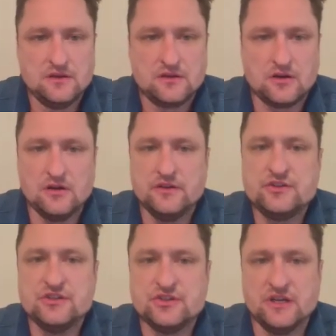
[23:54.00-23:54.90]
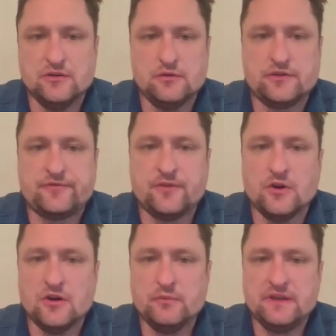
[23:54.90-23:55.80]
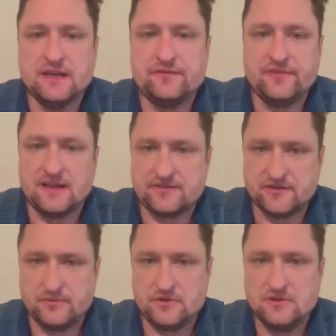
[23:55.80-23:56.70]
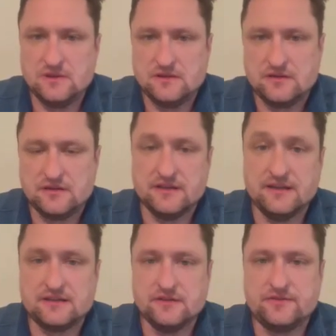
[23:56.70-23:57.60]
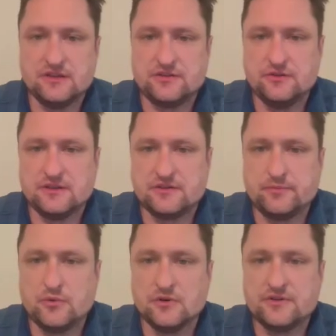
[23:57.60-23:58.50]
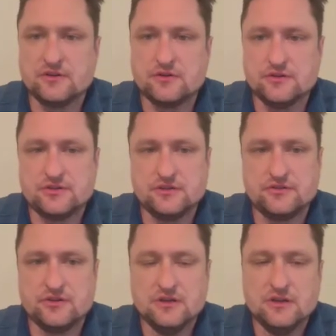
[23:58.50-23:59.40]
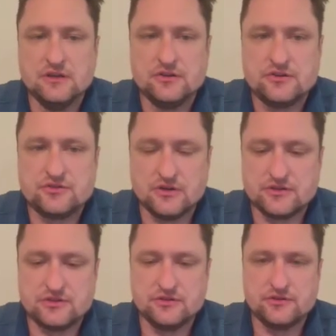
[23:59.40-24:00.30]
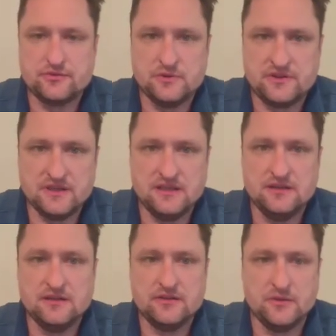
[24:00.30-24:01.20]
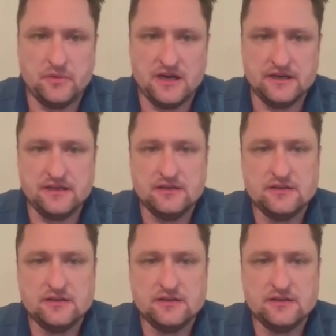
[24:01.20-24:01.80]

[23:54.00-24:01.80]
Cartilage in general is firm yet flexible connective tissue that supports and cushions structures within the body.